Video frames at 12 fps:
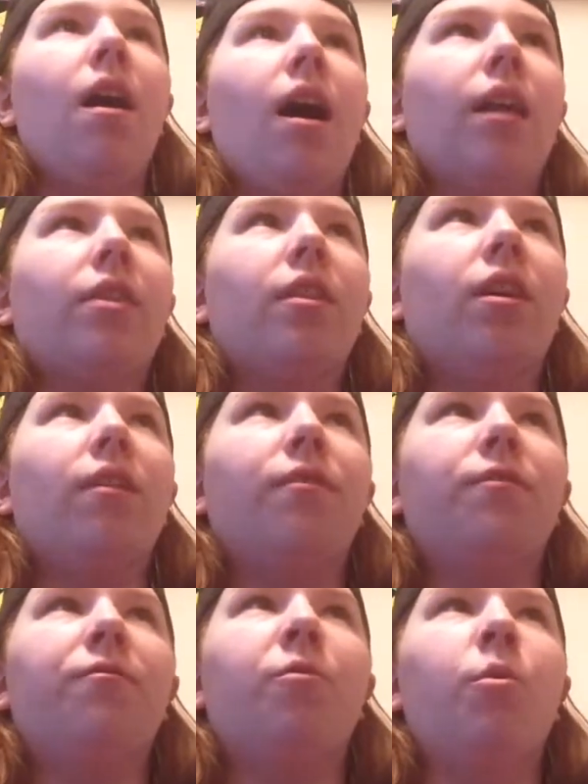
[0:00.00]
I thought
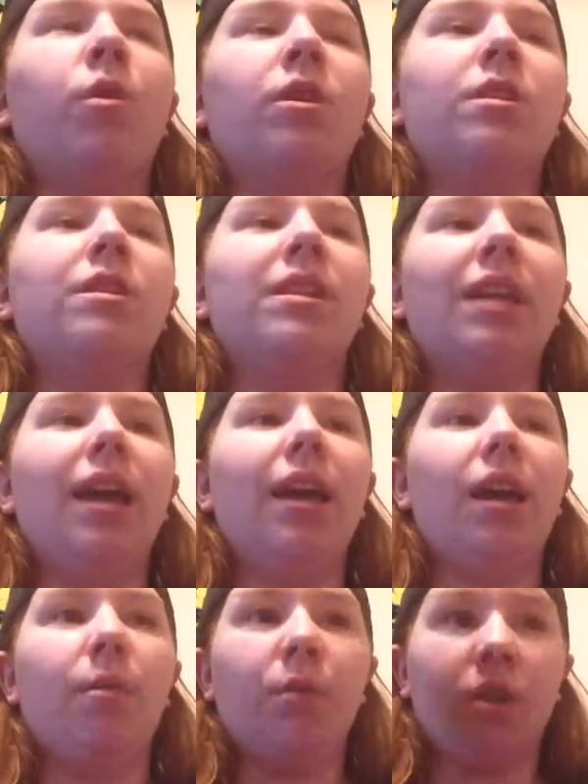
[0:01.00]
for
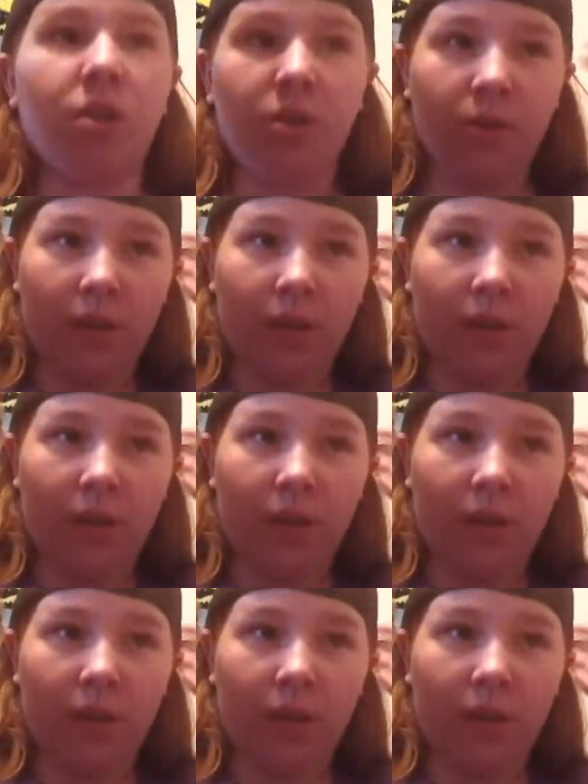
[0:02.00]
today I'm going to do